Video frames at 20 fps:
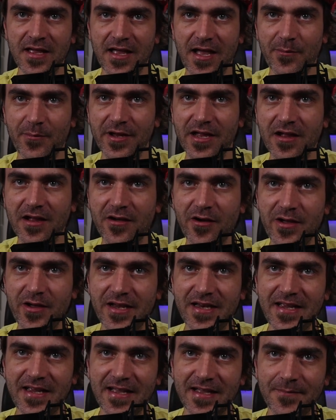and we can go
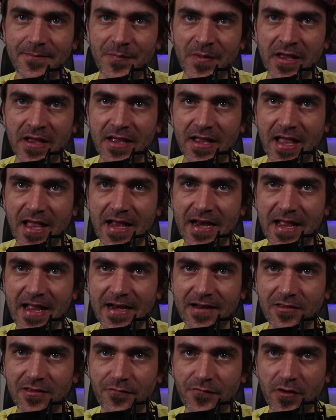in here and
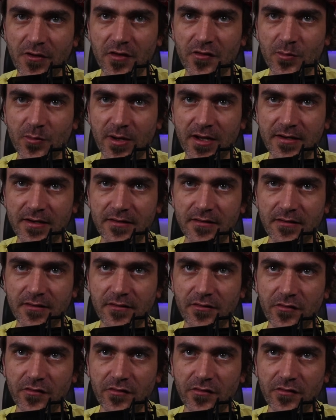edit the first one.